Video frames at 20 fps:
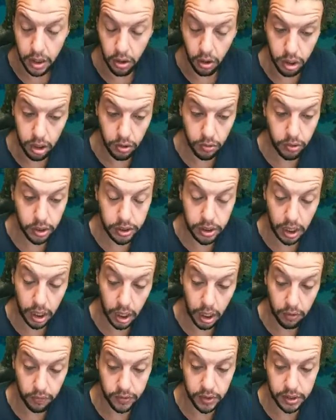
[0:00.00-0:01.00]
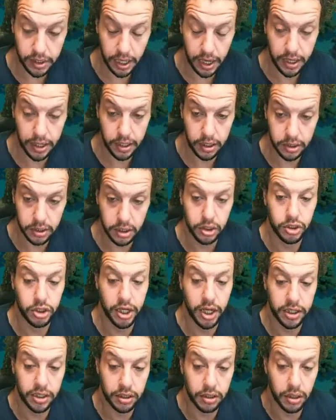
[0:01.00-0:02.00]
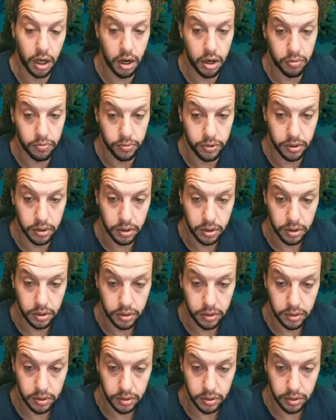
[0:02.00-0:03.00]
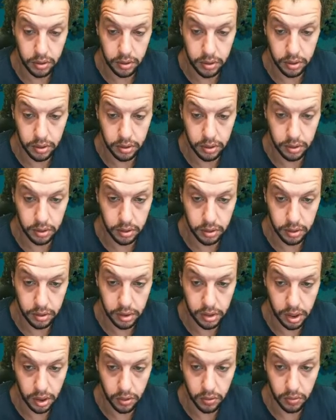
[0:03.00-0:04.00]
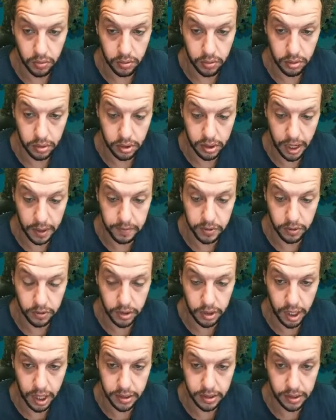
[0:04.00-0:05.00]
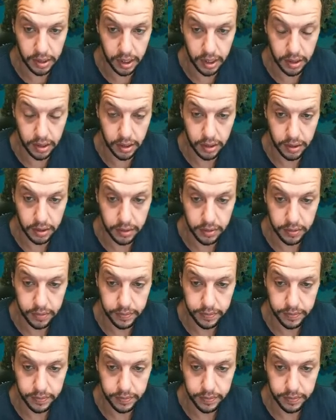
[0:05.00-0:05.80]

The only reason I love the tank is this shattered armor skill. It's absolutely outstanding.